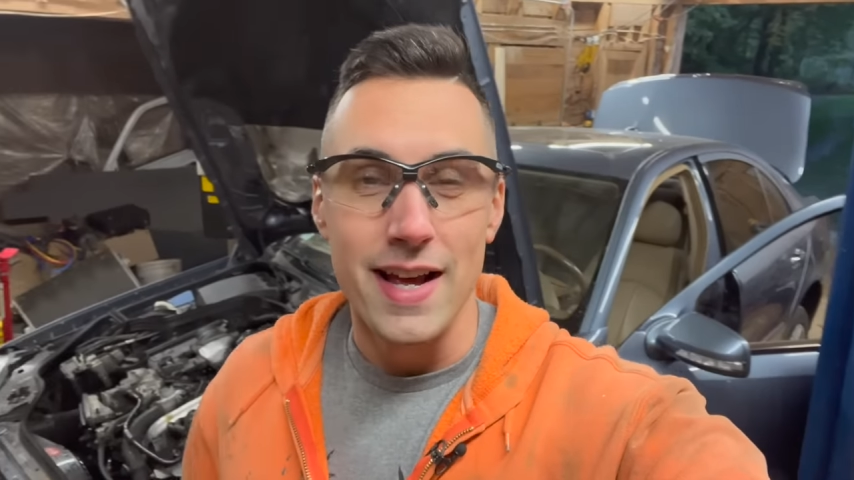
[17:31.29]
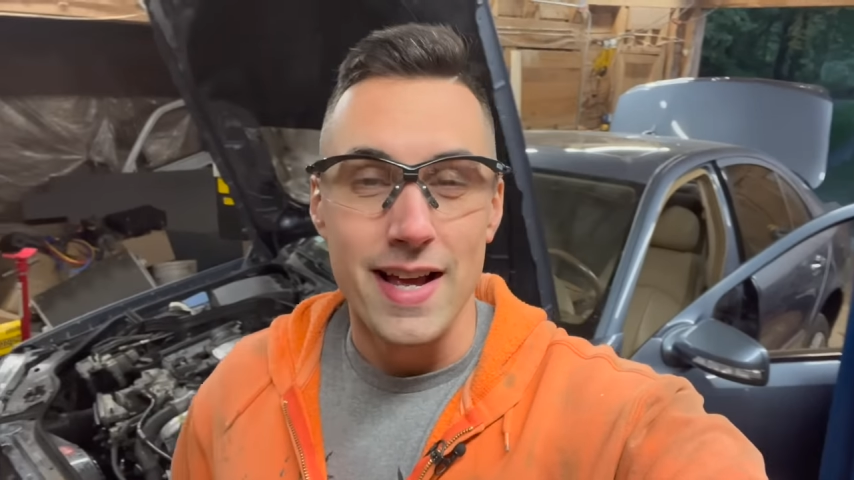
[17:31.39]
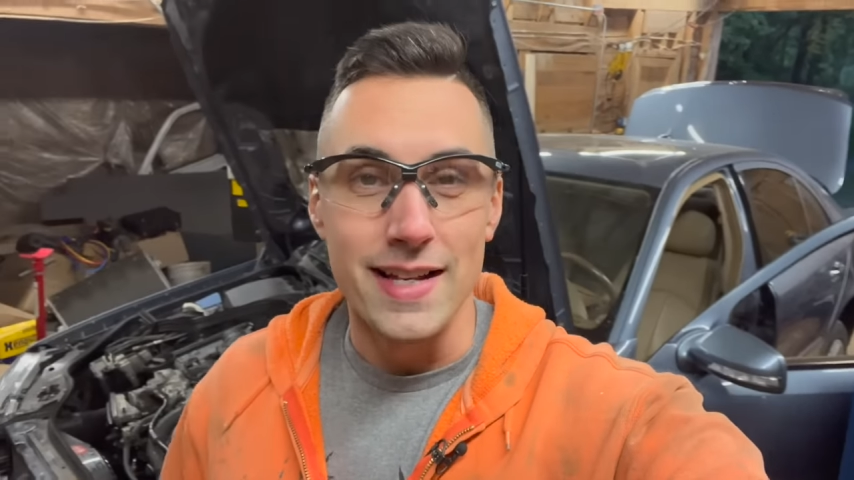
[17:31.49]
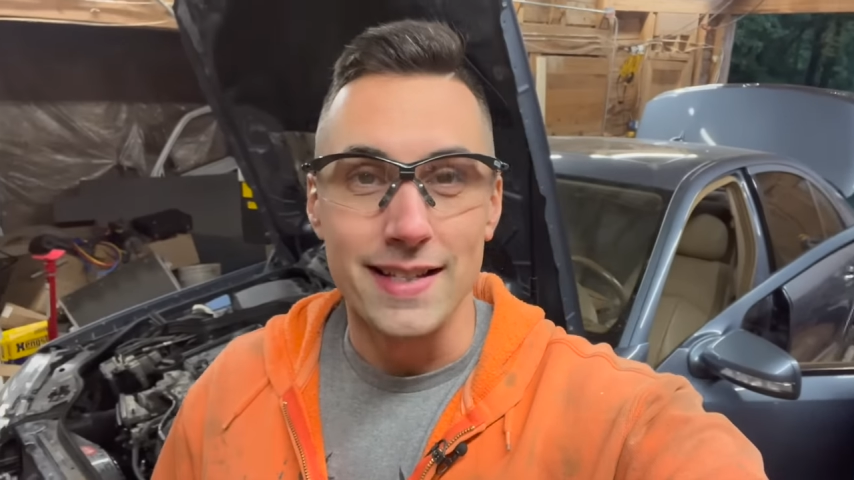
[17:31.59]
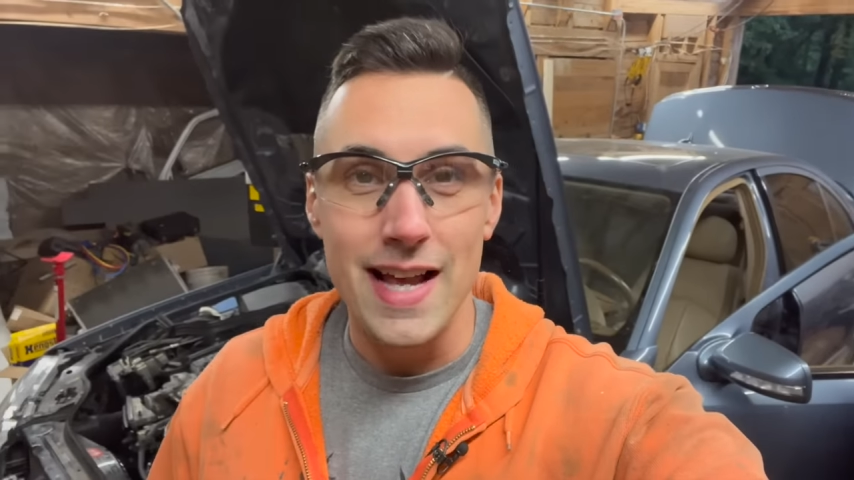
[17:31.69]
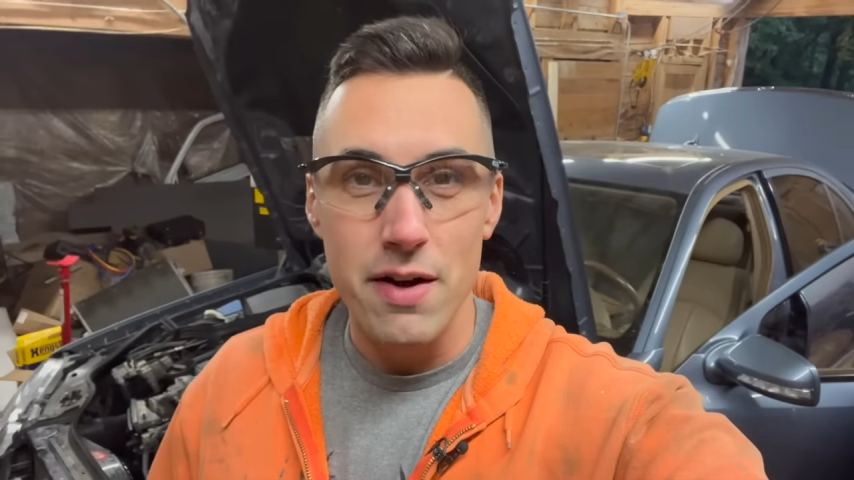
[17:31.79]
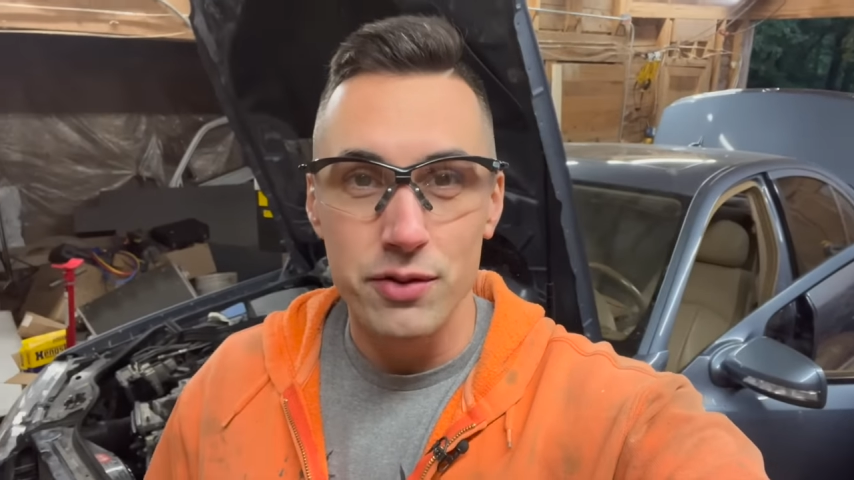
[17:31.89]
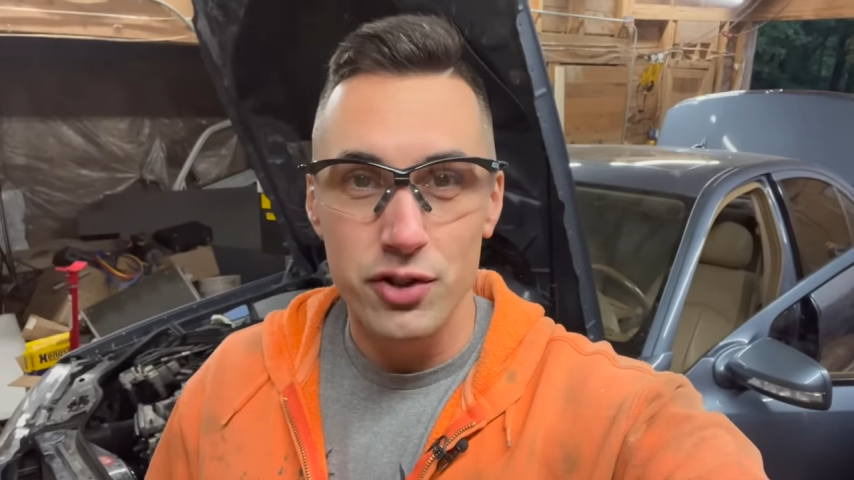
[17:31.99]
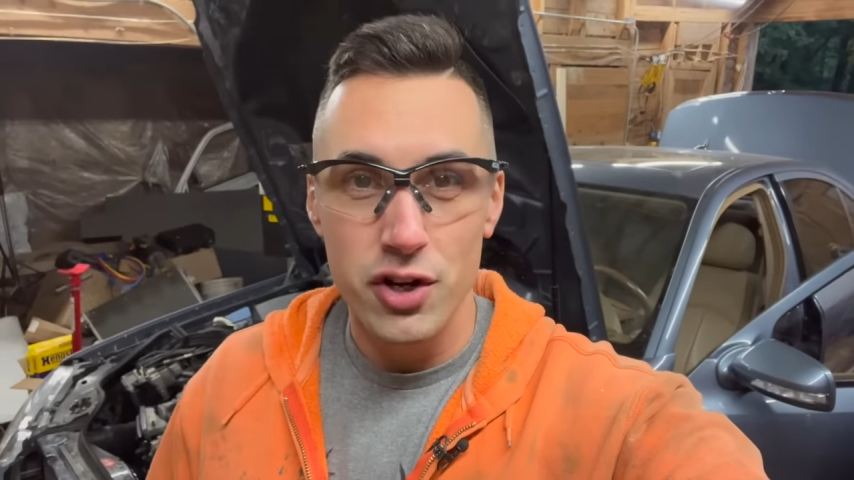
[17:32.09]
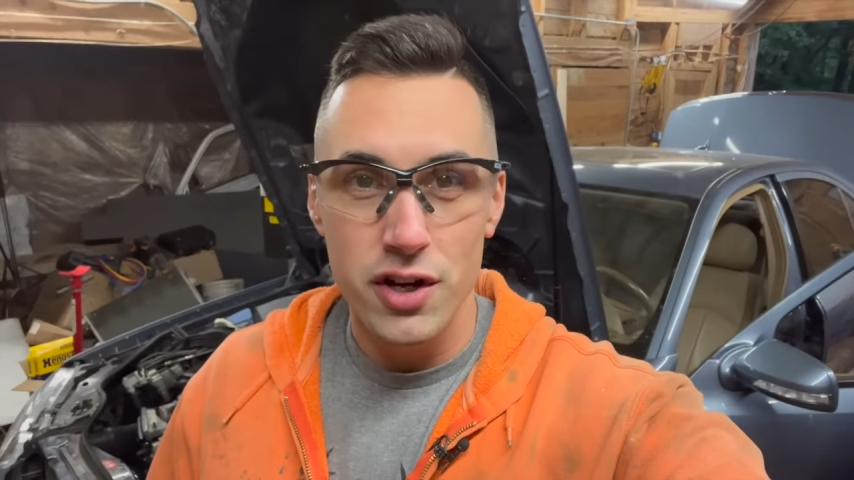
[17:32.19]
It
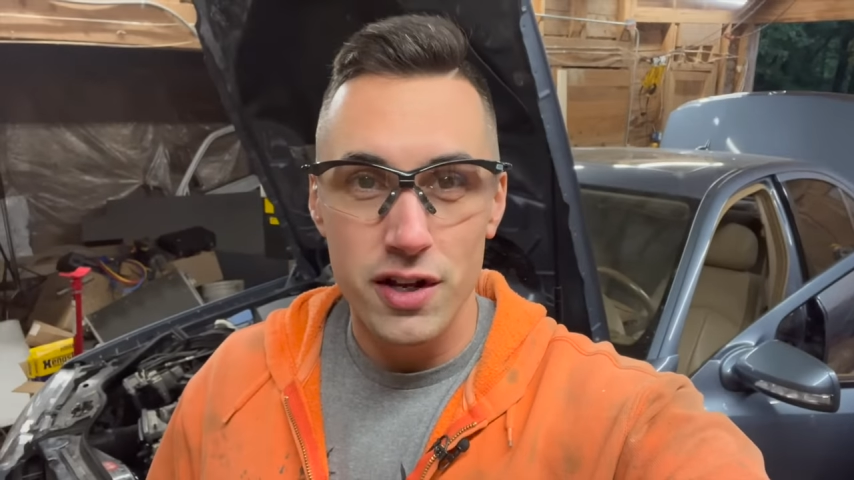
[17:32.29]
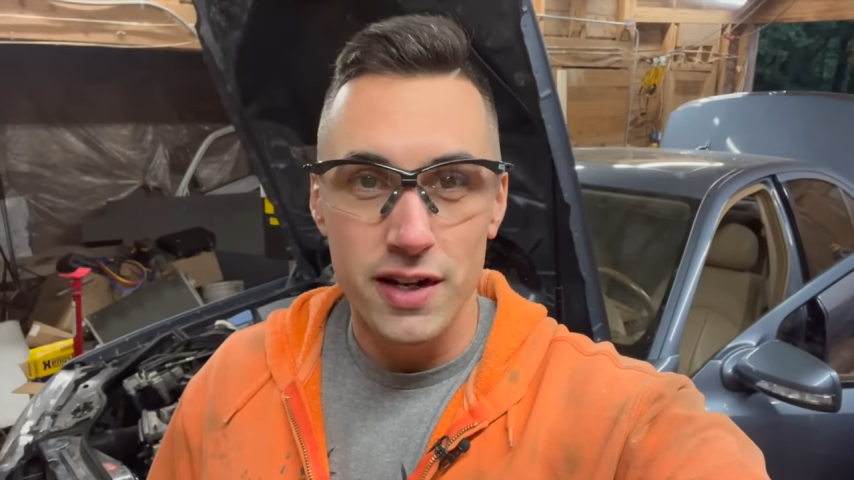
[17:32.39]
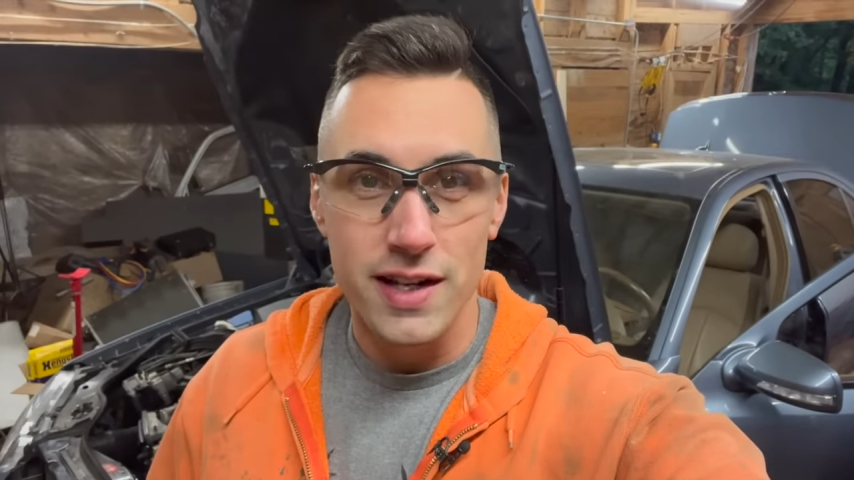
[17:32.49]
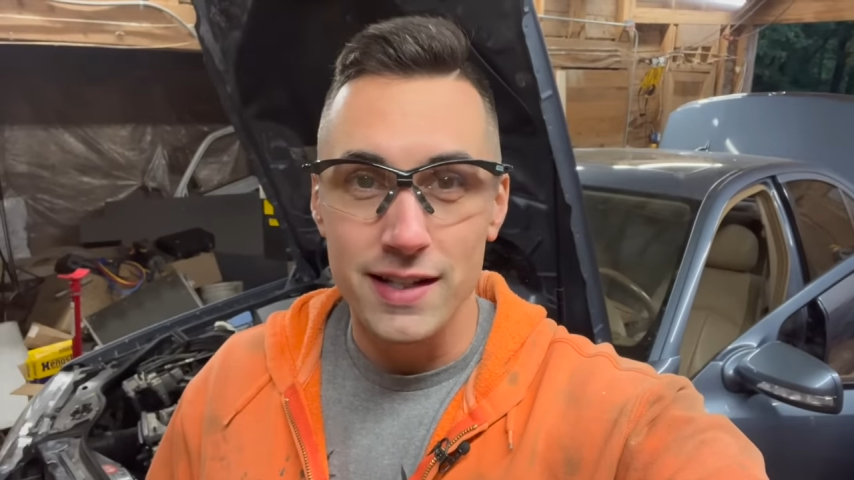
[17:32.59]
sounds good. It